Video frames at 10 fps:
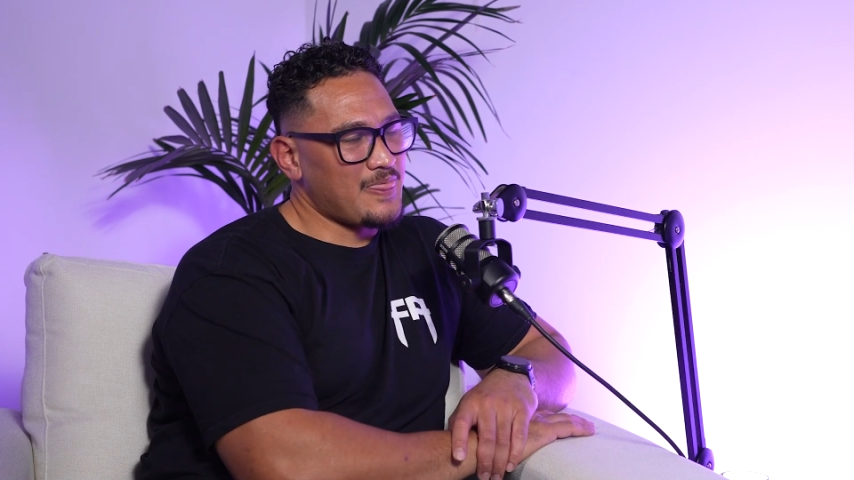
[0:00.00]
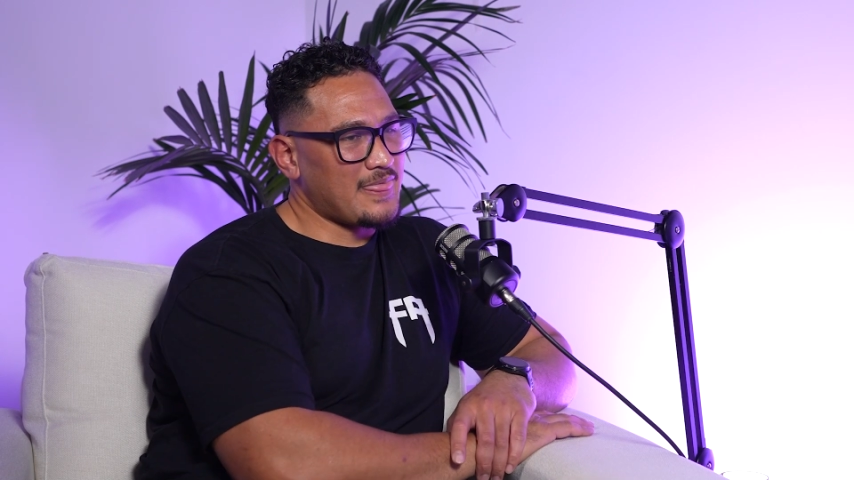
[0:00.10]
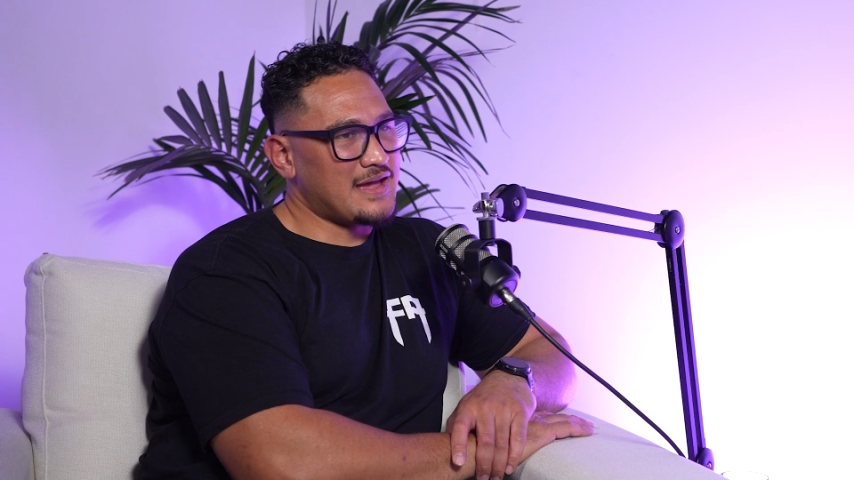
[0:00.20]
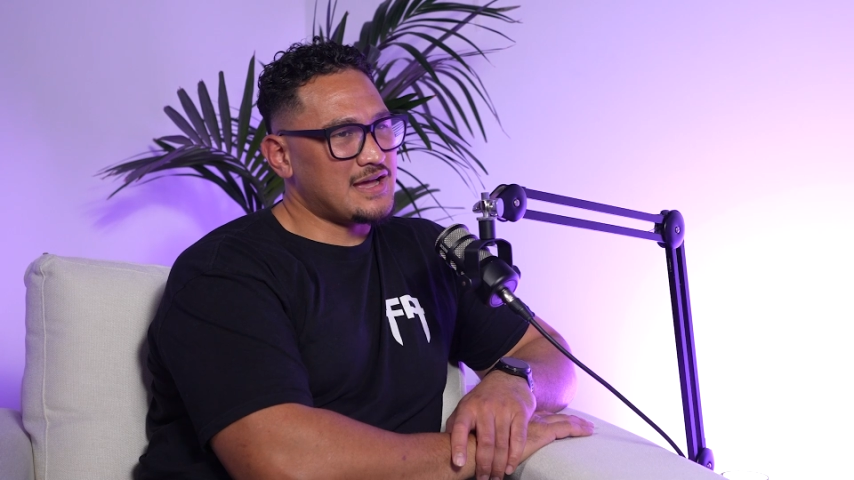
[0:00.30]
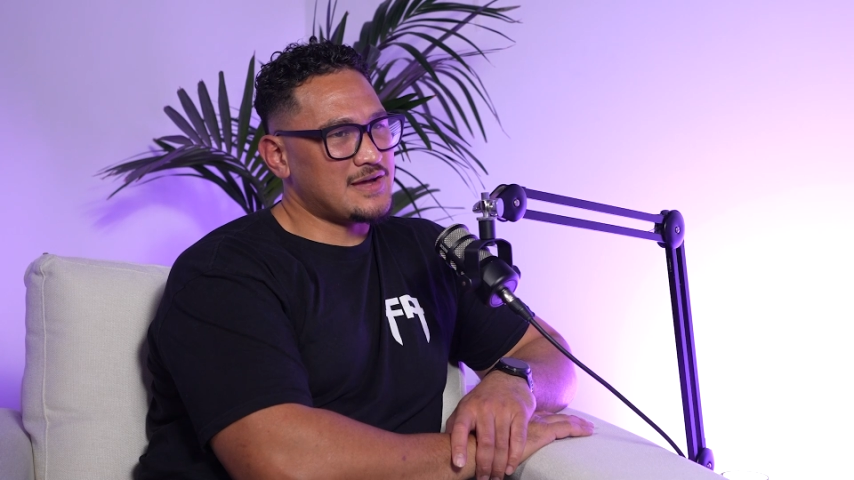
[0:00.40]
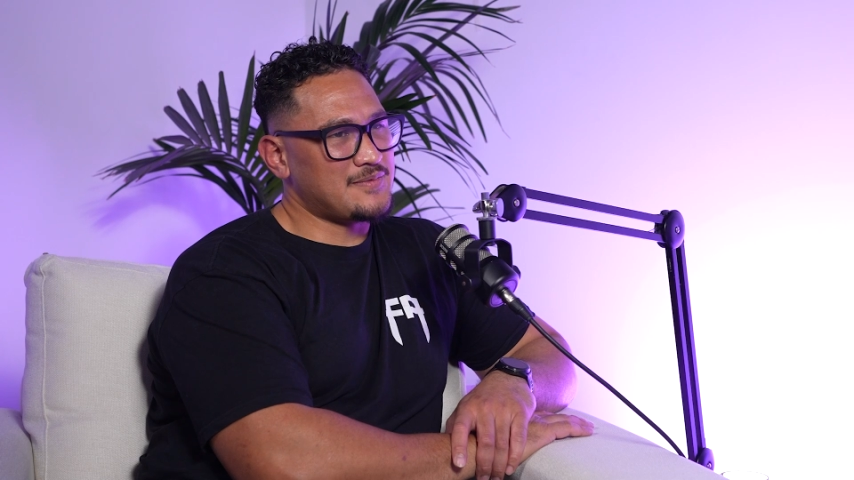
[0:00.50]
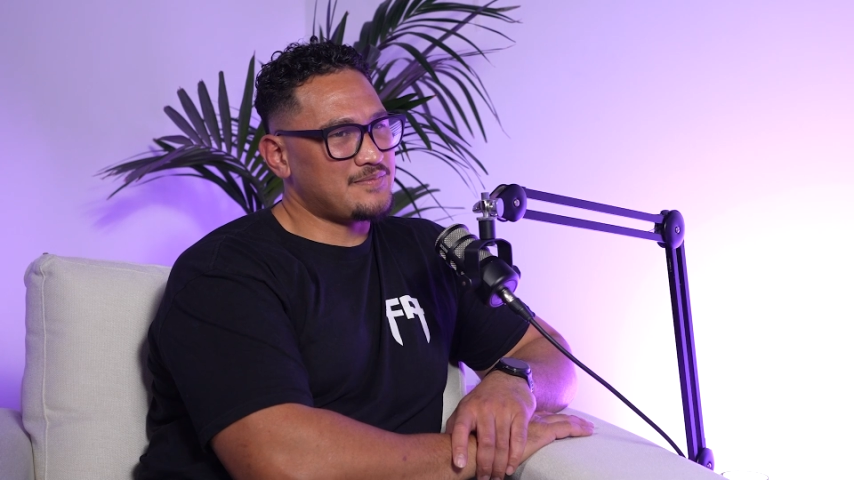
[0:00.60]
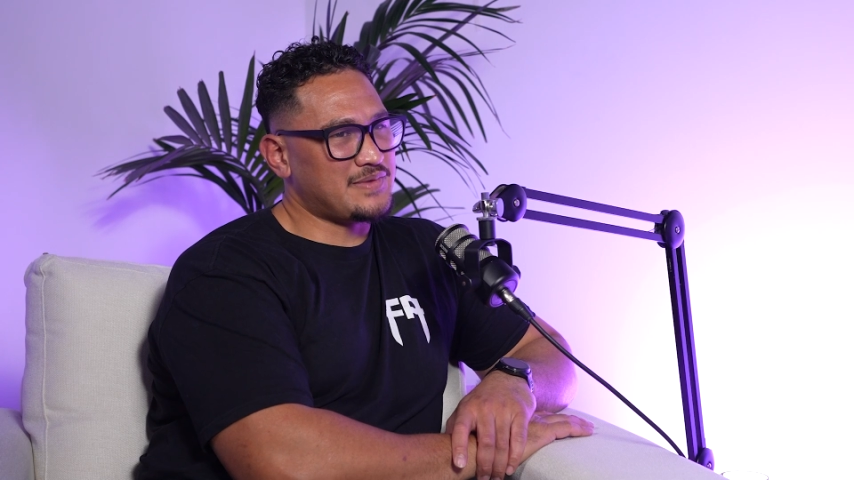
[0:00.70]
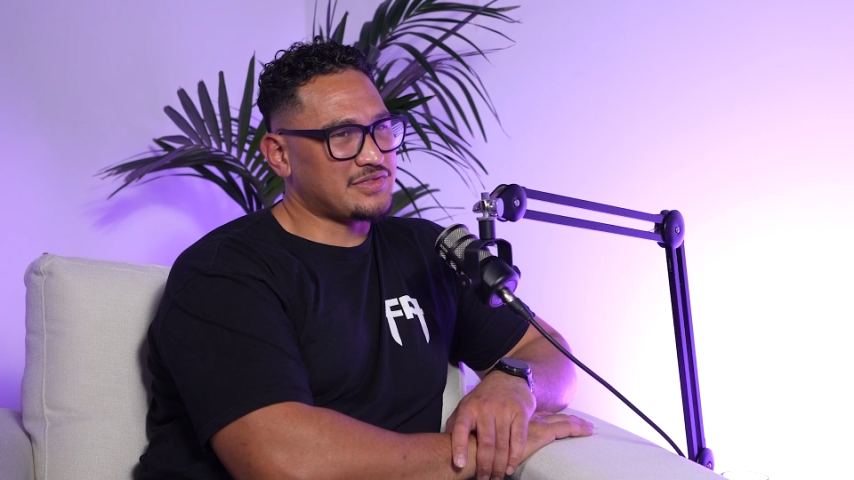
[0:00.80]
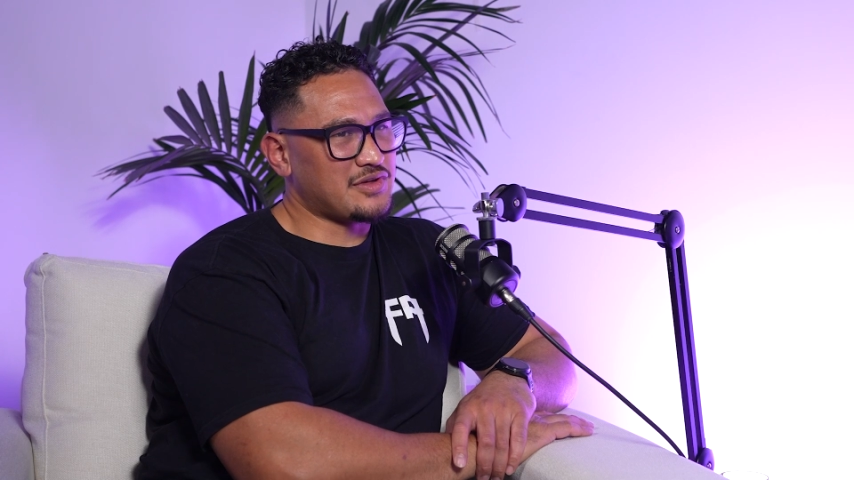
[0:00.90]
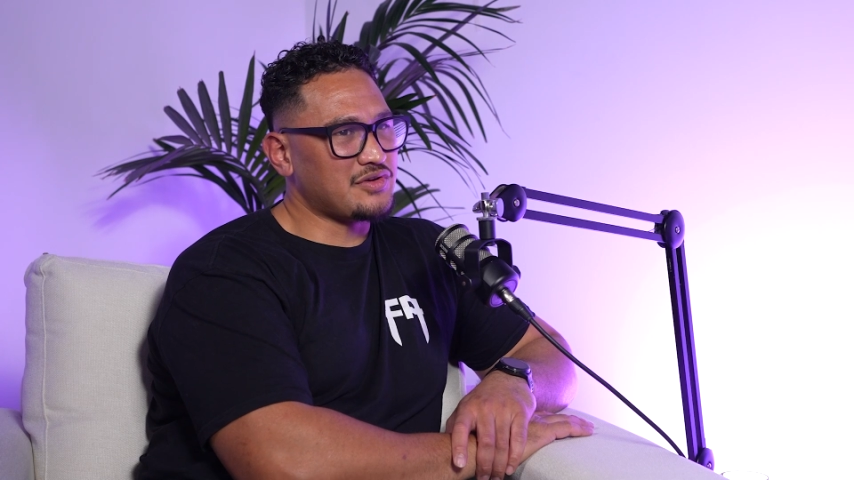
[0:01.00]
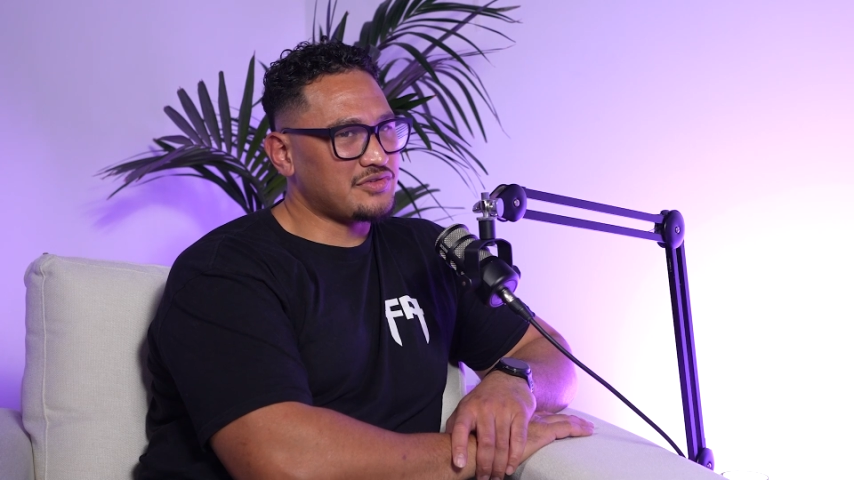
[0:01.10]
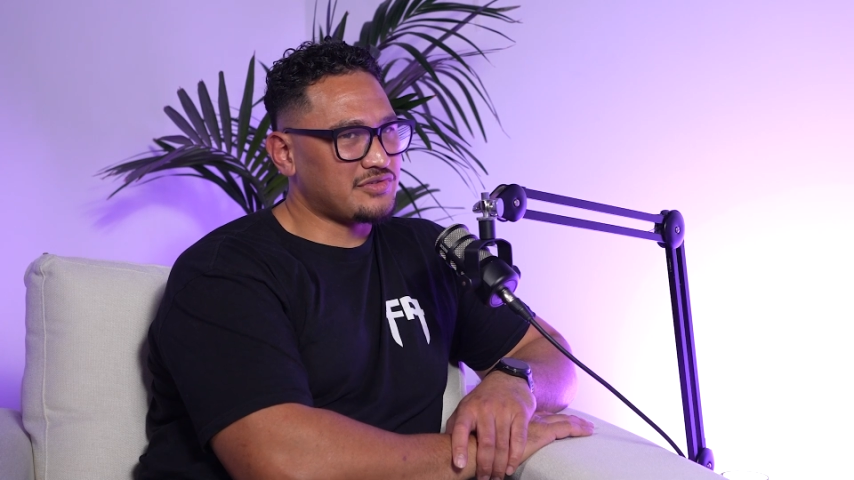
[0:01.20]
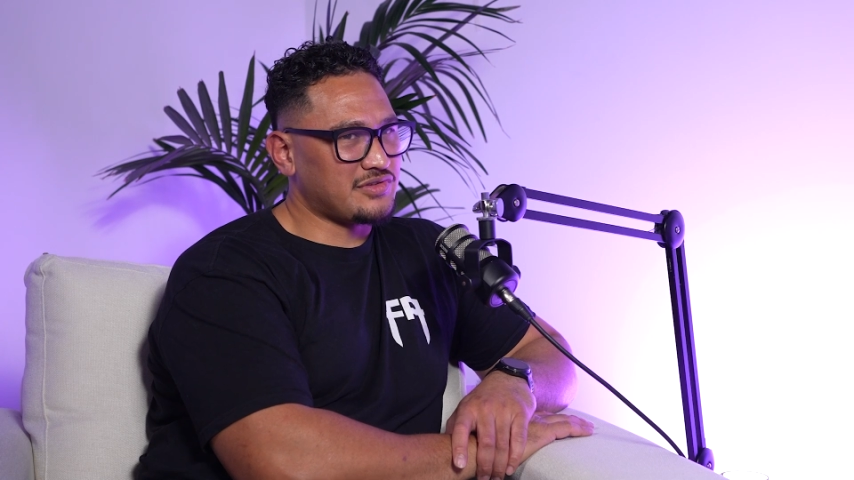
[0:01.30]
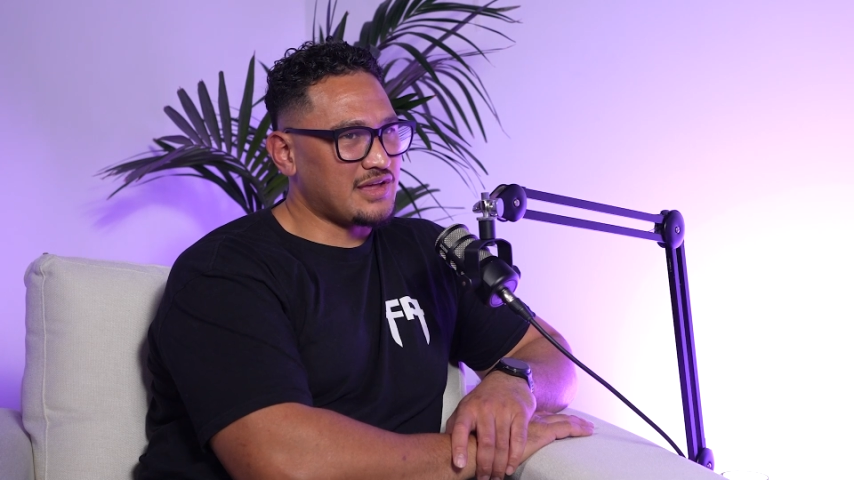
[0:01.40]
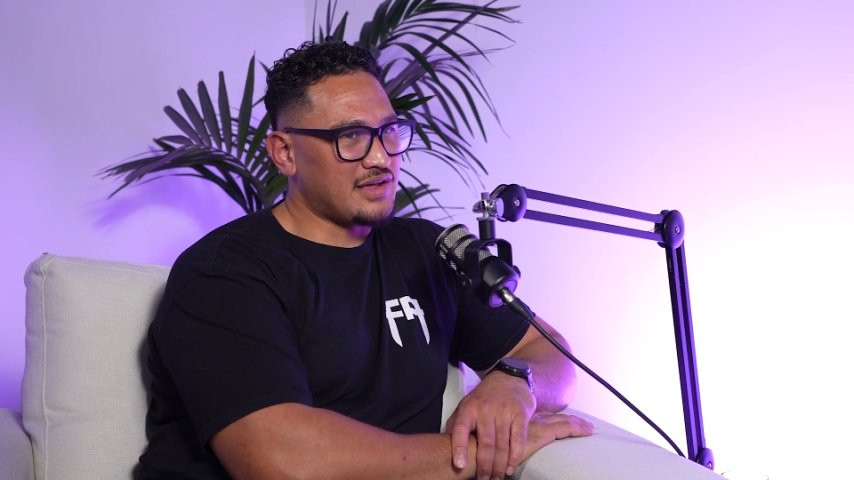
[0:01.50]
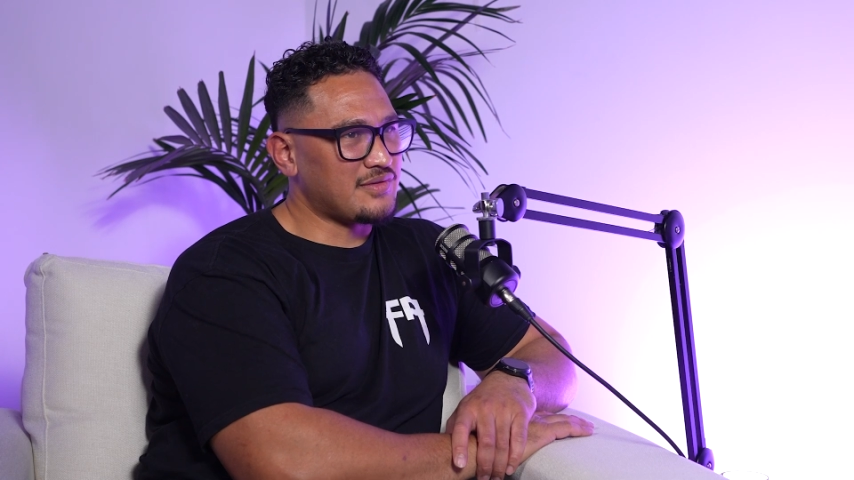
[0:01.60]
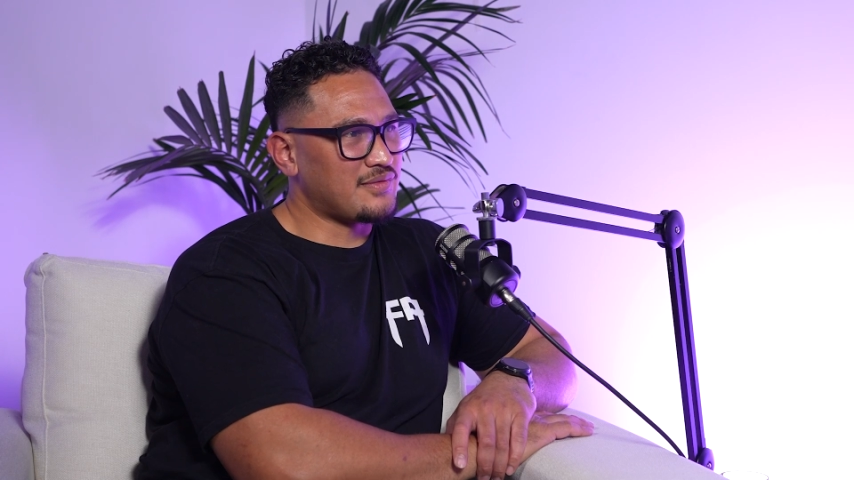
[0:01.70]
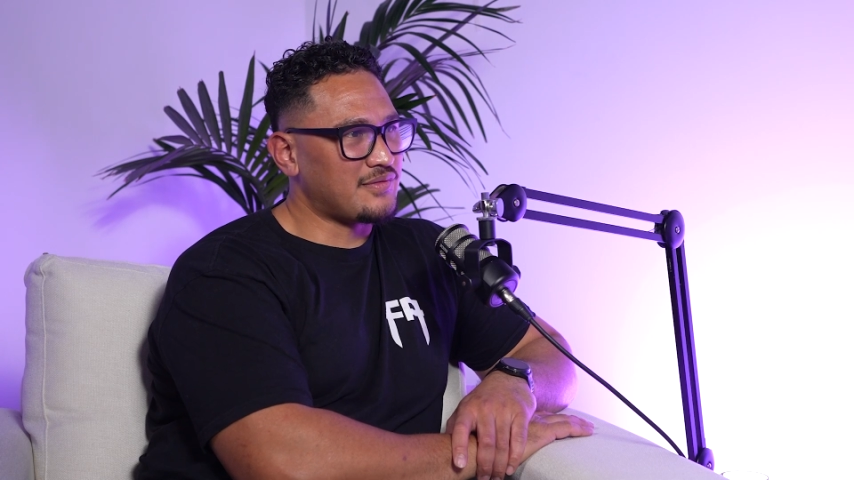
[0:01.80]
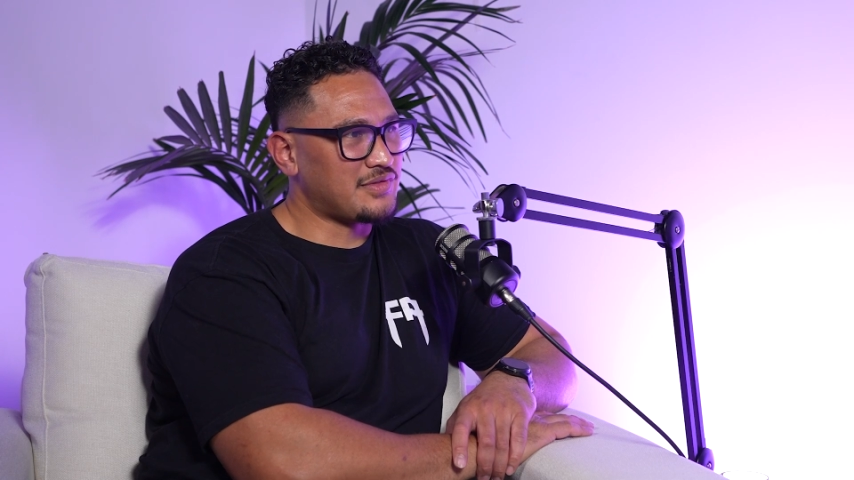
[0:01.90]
But those are